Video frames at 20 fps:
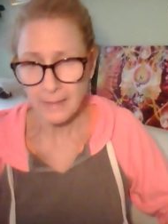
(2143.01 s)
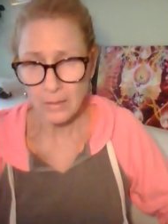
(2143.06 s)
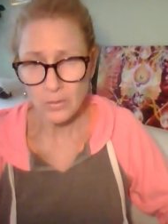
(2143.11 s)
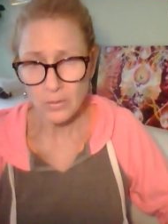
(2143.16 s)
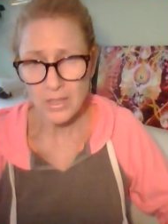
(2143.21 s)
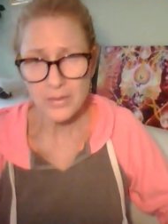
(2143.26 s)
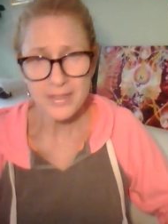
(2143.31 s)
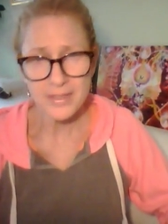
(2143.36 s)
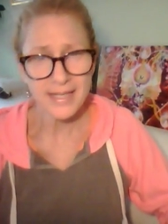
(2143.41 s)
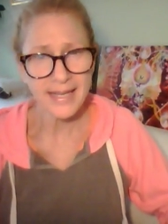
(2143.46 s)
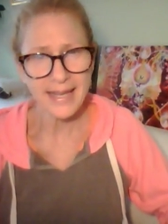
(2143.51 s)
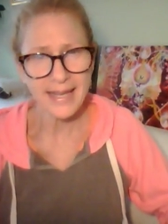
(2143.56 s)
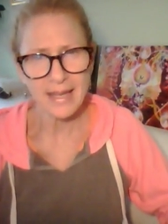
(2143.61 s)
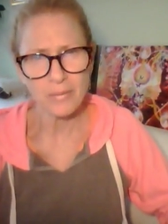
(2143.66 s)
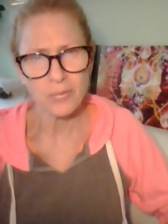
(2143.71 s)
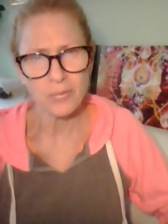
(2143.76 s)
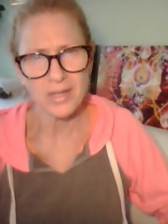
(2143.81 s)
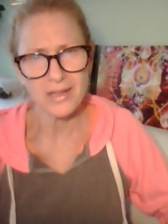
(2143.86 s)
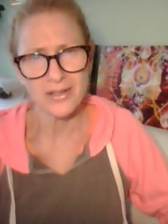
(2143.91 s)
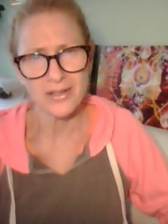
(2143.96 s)
When I was in
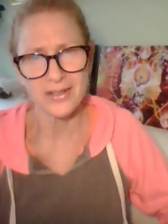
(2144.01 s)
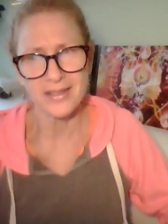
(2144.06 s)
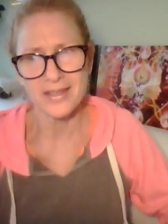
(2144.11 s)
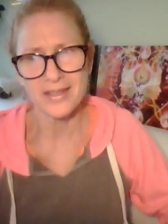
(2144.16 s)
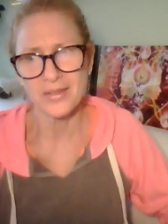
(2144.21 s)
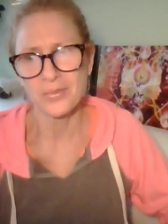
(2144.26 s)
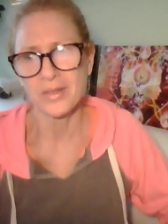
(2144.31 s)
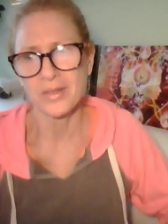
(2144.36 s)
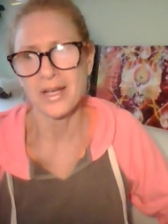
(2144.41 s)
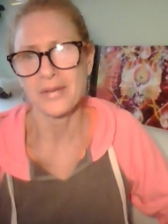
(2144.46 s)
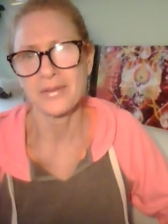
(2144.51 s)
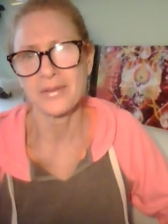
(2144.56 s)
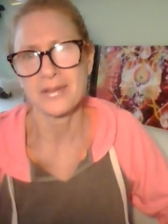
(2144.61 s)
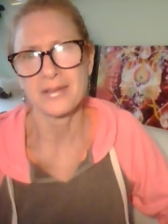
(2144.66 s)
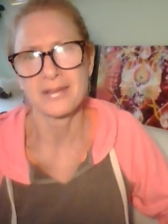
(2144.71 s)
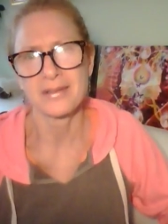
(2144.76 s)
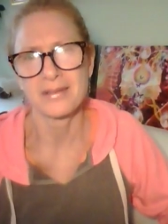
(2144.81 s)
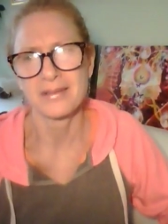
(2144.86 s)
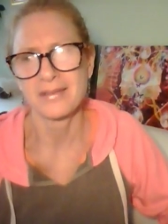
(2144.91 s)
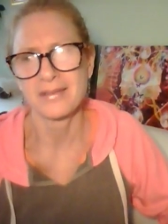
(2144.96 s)
camp, we learned this when I was
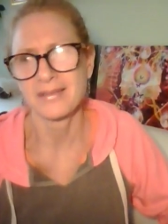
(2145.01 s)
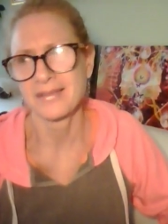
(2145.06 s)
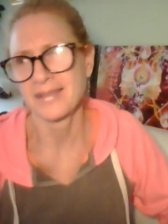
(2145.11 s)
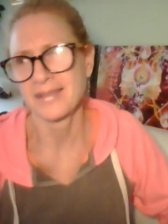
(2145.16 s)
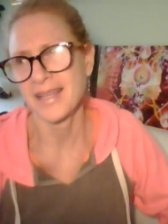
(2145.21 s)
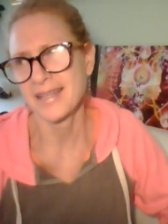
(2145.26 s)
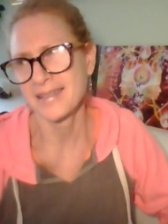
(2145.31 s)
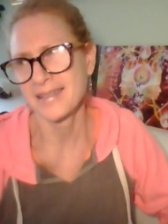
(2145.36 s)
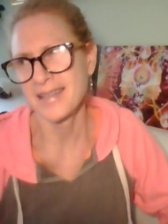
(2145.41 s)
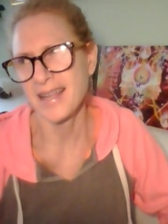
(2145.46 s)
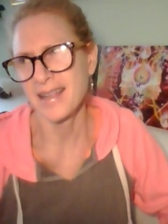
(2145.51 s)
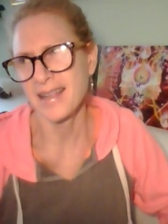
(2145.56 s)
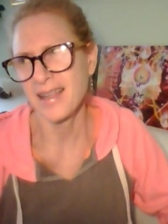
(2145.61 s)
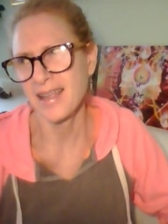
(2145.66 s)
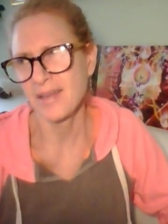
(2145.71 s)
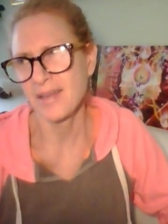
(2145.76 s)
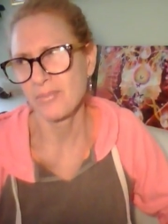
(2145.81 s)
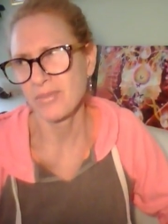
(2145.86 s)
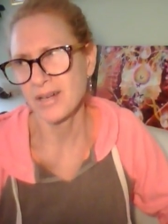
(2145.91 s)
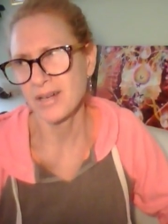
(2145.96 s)
at day
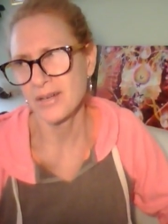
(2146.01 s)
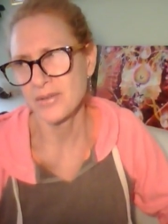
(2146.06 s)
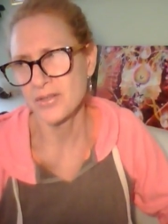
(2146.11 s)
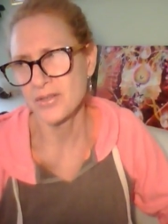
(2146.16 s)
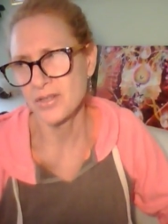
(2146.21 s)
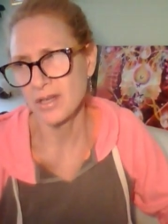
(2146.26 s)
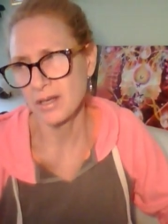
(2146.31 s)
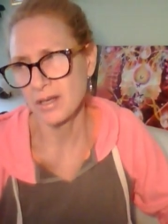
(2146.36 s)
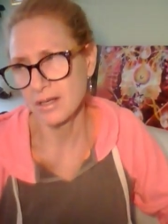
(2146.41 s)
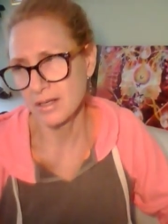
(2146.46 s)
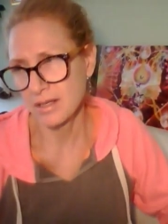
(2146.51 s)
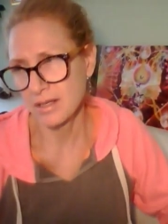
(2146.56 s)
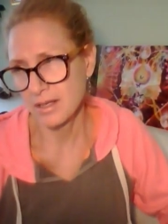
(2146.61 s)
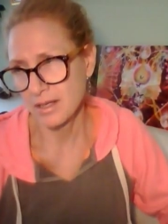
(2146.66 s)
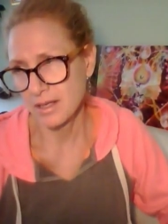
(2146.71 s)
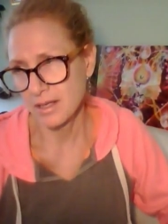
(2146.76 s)
camp when I was young.